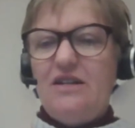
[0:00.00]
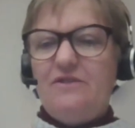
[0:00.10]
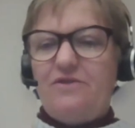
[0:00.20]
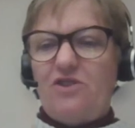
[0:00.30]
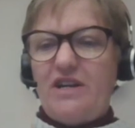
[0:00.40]

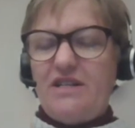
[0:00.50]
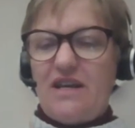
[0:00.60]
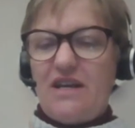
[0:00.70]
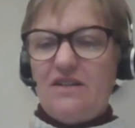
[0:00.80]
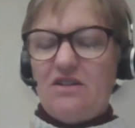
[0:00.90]
find
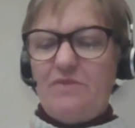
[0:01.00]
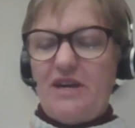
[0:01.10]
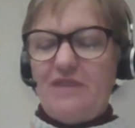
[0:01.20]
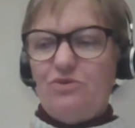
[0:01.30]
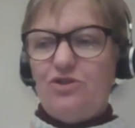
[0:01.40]
that I'm
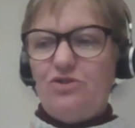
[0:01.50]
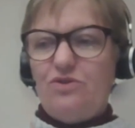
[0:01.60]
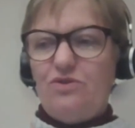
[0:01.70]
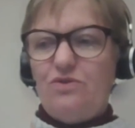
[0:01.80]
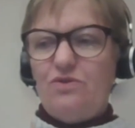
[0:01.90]
able
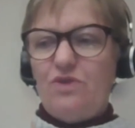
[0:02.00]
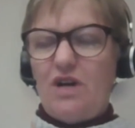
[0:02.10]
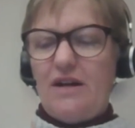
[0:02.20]
to,